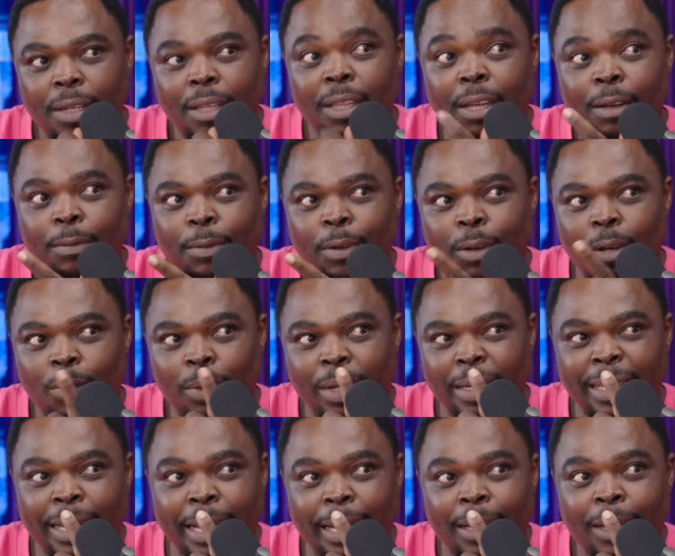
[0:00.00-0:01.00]
the following
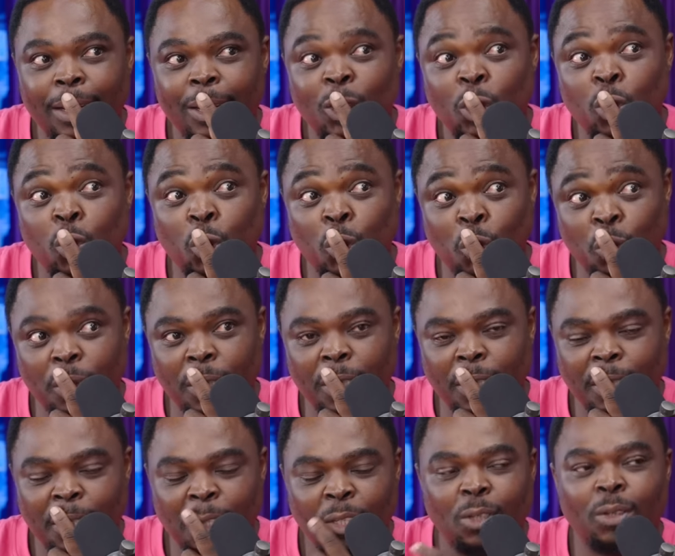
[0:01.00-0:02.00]
day to shoot,
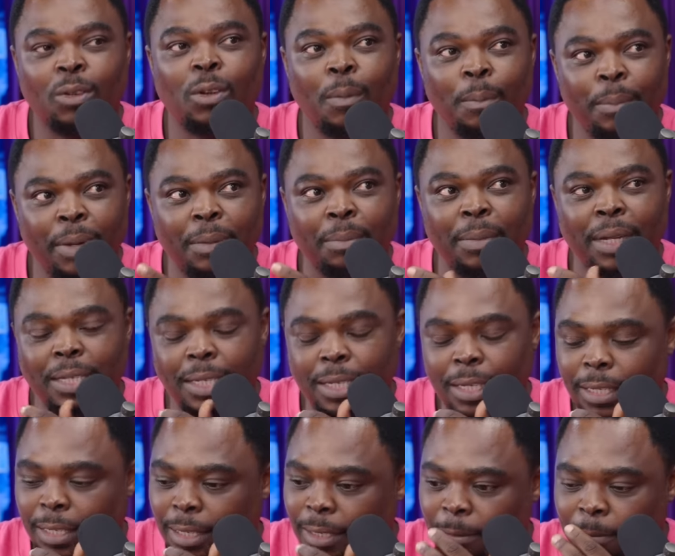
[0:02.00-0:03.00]
to complete my scenes.